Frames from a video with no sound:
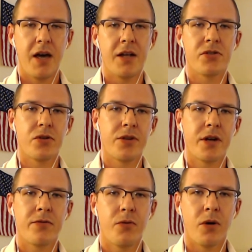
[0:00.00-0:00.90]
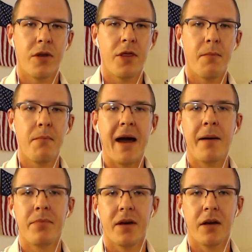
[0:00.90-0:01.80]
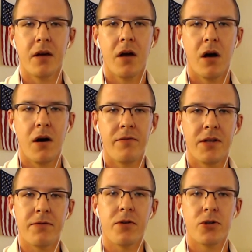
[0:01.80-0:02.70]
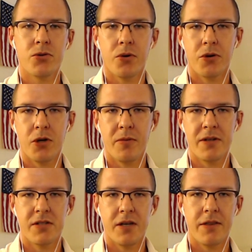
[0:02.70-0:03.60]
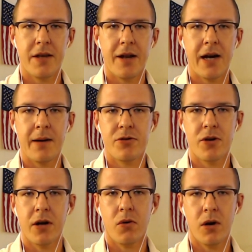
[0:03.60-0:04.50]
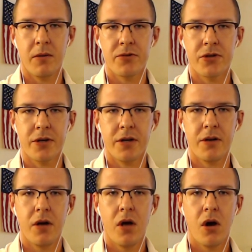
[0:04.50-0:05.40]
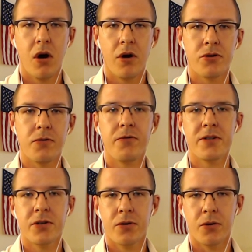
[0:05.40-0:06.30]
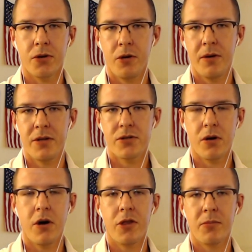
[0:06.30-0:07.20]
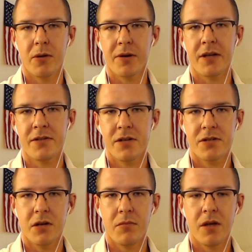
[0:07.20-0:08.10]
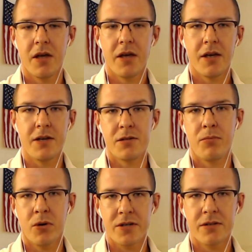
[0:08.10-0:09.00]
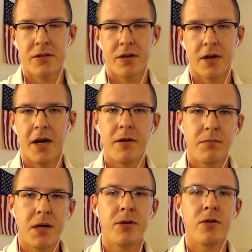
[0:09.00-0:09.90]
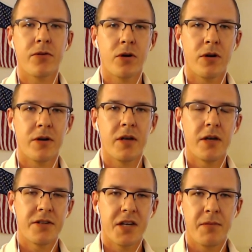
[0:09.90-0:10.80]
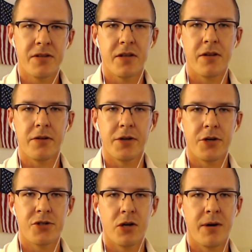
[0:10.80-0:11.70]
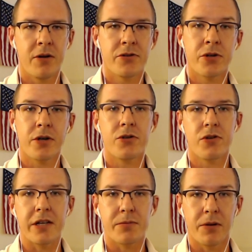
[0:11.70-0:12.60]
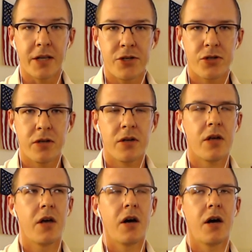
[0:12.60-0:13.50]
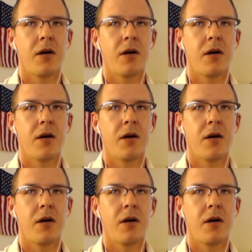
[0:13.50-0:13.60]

And so therefore, the mapping of the virtual qubits in that abstract quantum circuit onto physical qubits on the Birdligan system is important. And maybe you've heard statements in the literature about circuit transpilation,